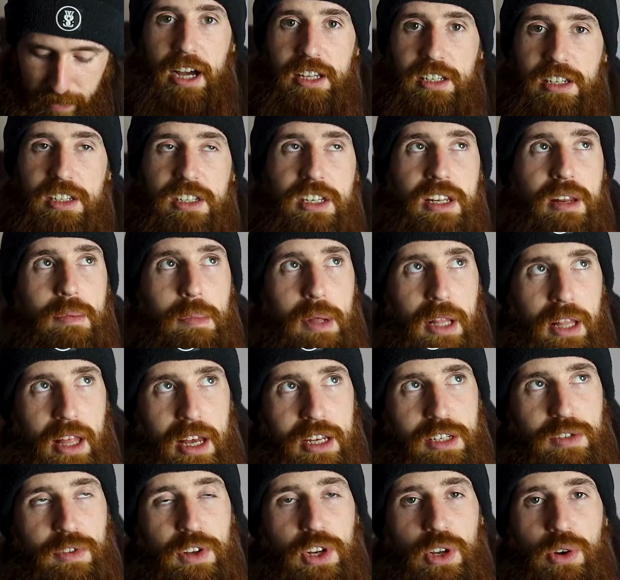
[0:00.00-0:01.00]
As I said in my
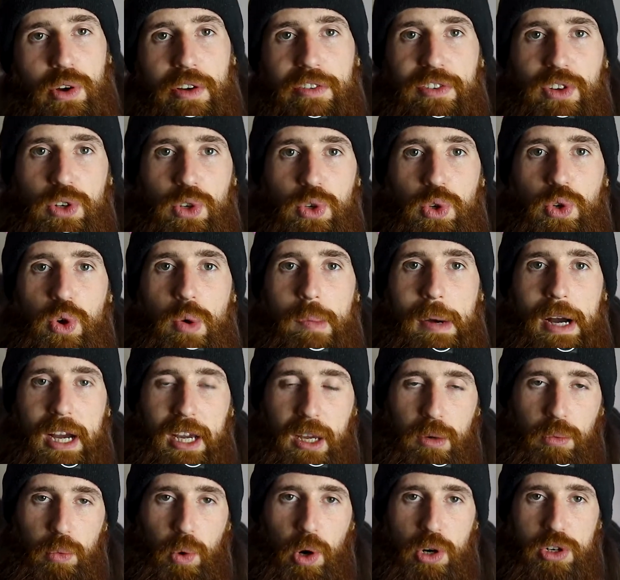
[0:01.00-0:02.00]
last video, if you do go
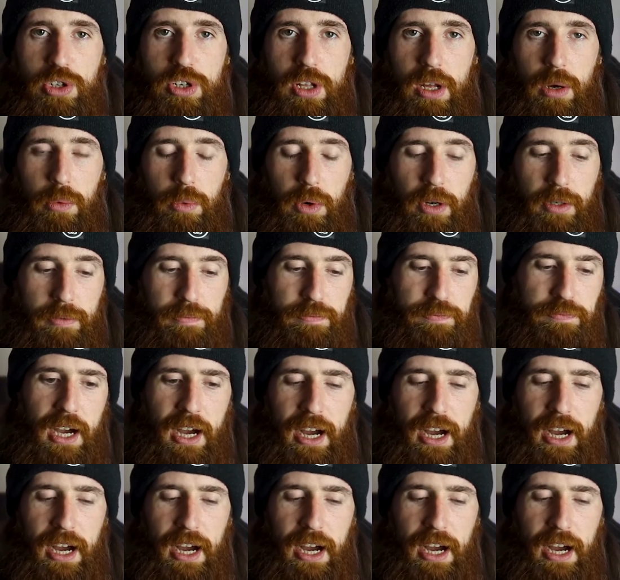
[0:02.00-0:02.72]
back and watch that one,